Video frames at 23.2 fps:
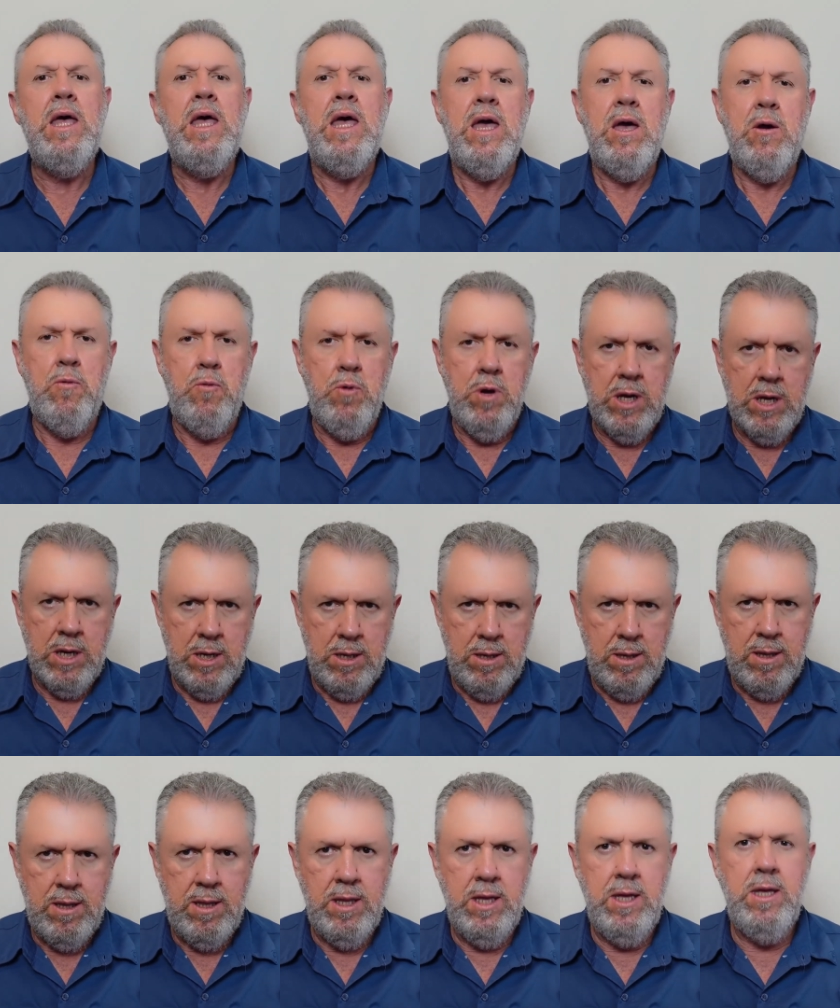and we can
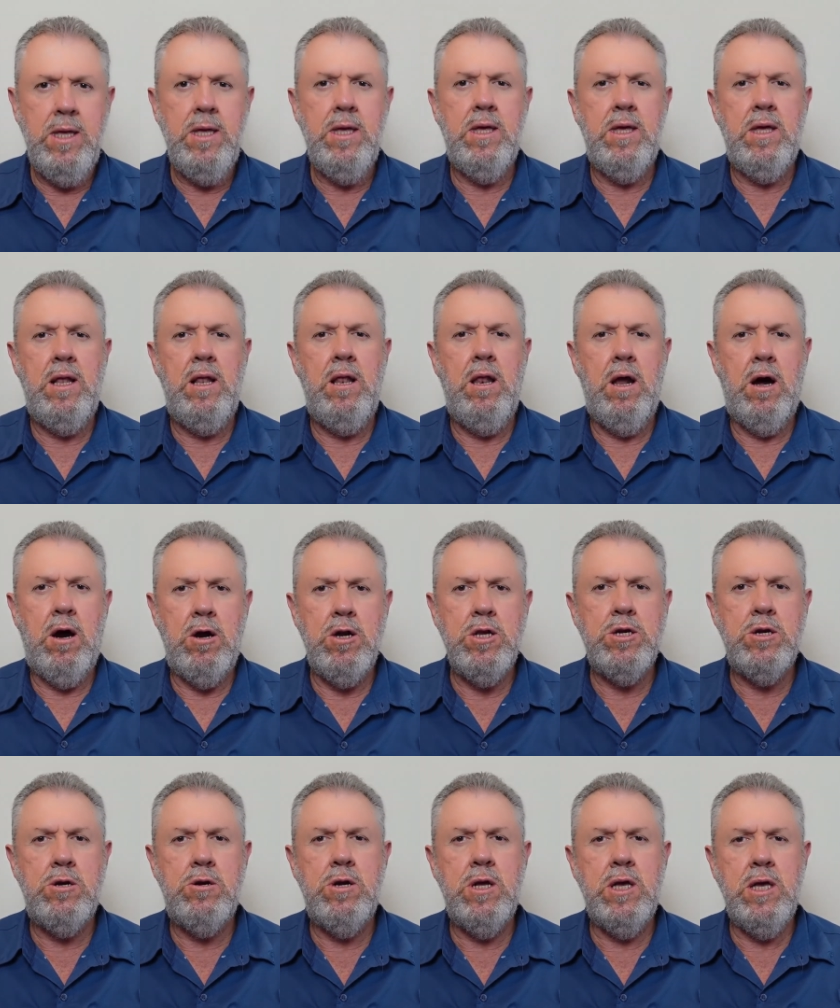see larger